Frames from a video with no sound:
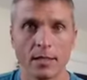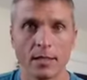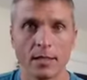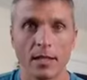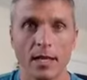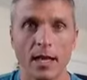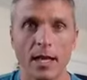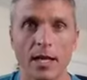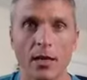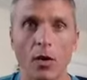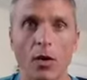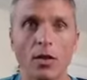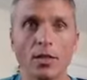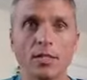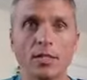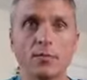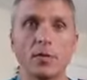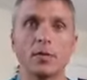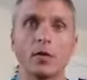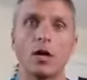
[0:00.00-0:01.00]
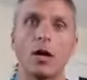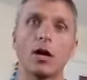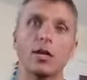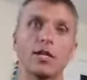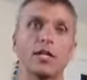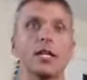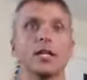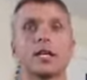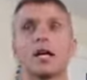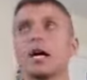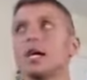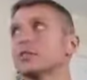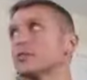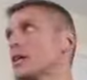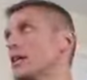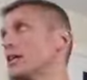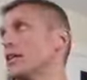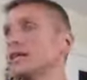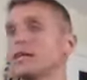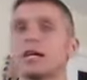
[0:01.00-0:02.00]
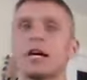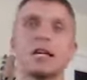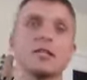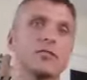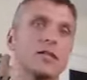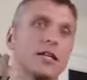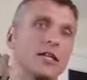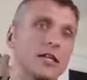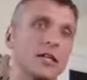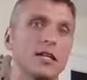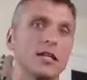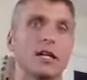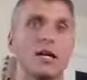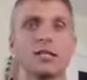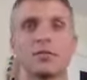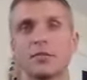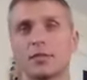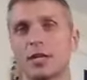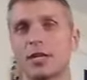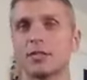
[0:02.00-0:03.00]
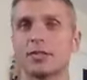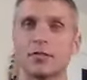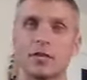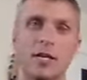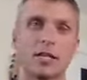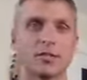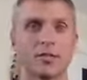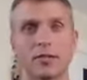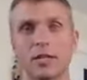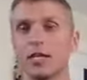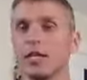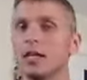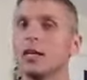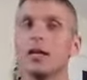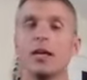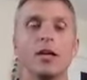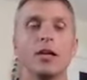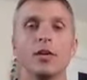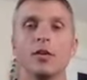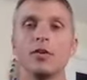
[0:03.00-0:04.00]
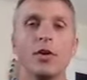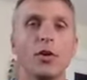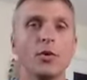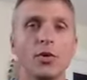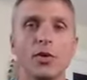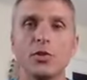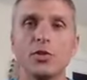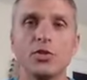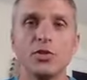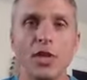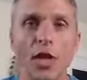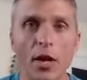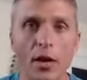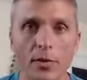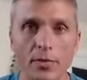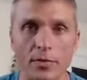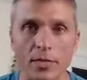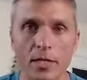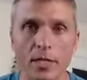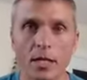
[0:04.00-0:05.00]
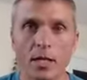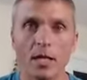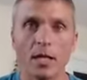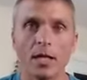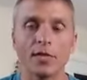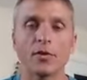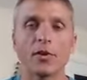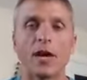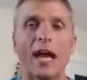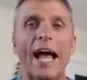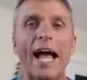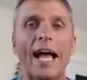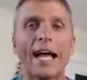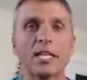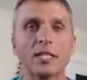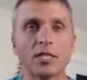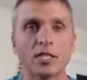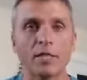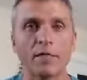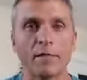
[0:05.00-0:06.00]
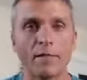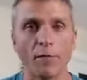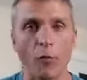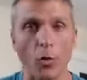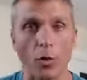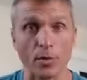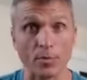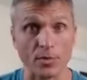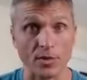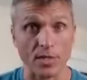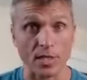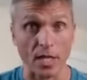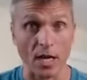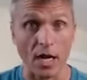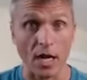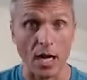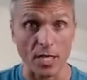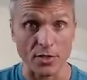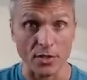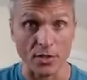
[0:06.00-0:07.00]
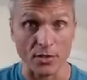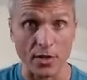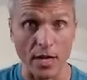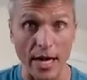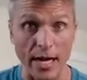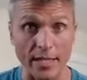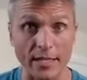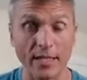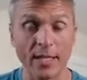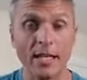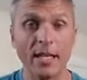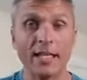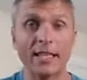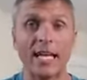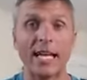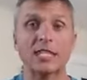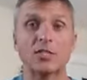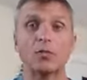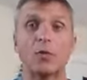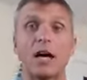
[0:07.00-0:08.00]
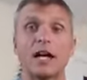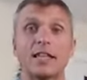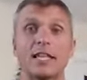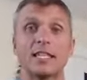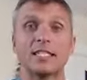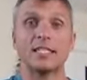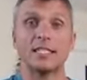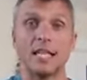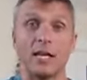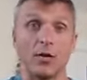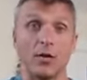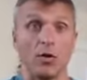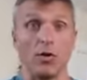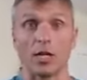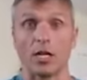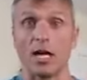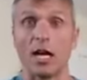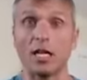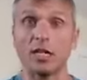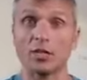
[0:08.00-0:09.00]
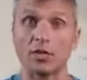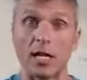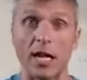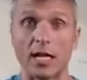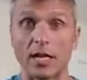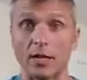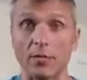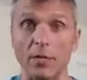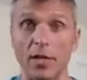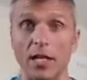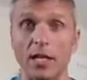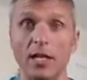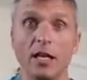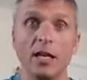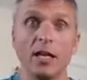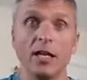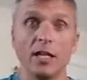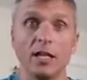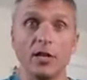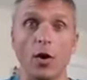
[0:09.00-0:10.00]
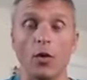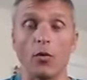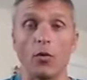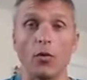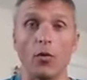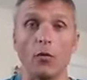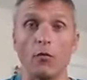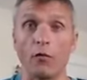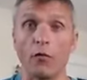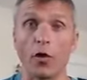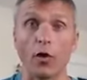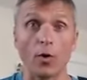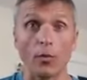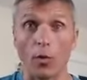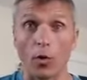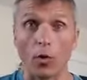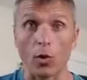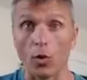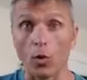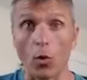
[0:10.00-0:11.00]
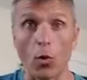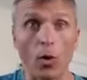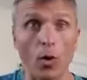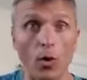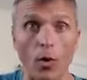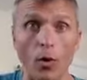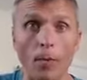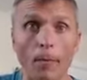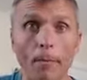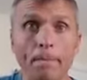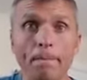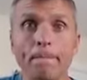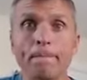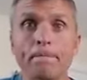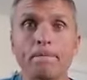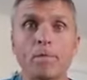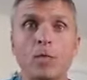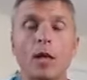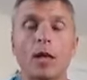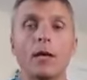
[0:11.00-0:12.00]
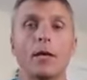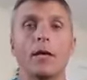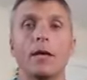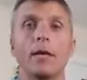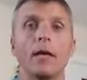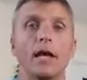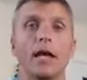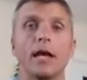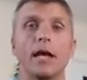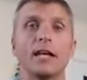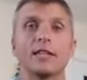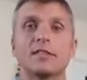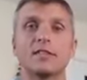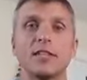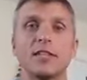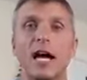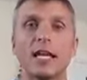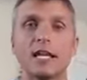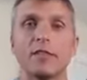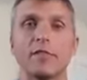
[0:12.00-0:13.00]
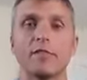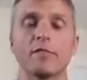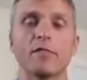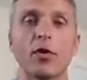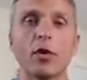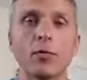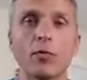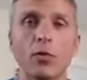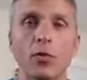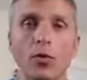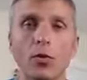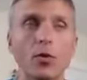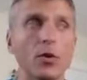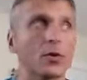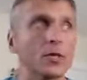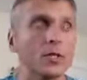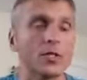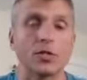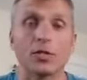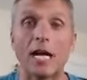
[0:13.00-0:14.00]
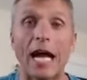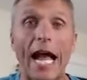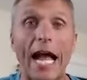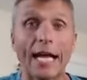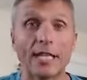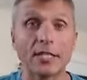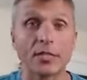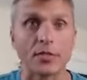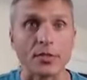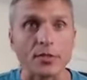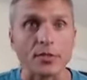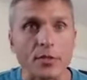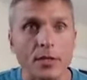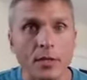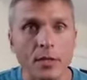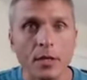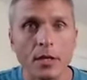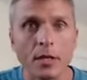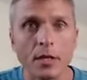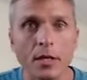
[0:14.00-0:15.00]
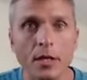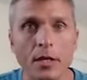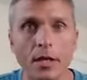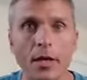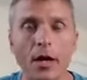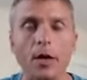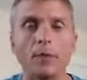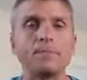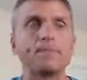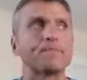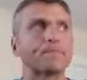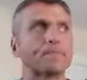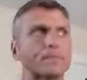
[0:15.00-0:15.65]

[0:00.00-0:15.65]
okay? All these people, oh, you need a contract, you need a contract, you need a contract. No, you don't. Your action forms the contract. That's why they say, oh, a contract could be, you know, verbal or oral. It's not even verbal or oral, it's your actions. You know,